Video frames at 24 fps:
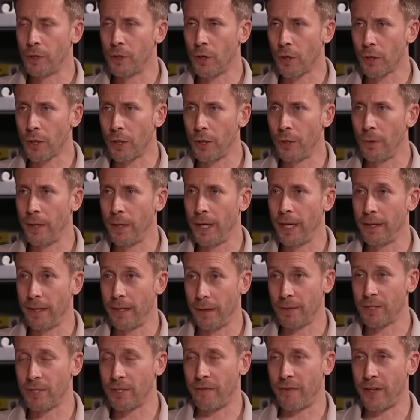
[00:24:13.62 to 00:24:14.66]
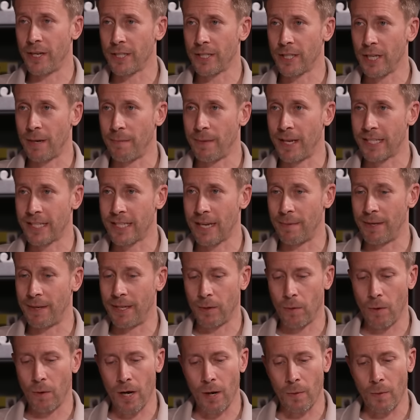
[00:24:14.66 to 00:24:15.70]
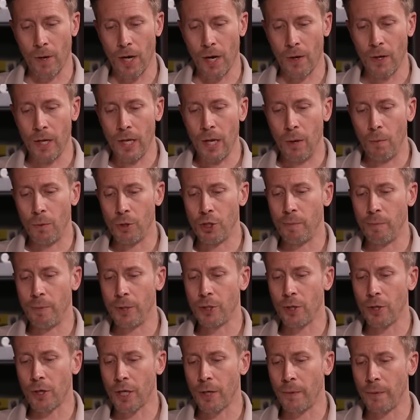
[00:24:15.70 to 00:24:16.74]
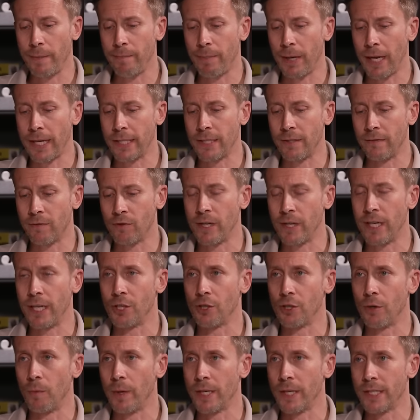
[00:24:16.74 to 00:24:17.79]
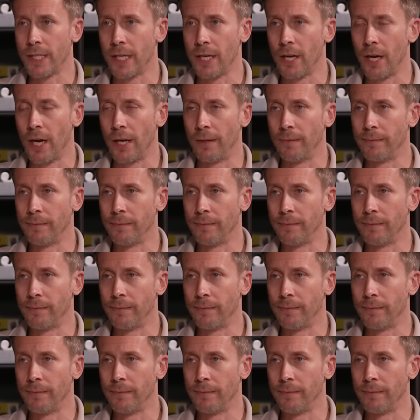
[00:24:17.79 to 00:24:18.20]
Doku in, yeah, which is the first time that's happened in quite a while. Would you put Doku in place of Grealish on Wednesday night?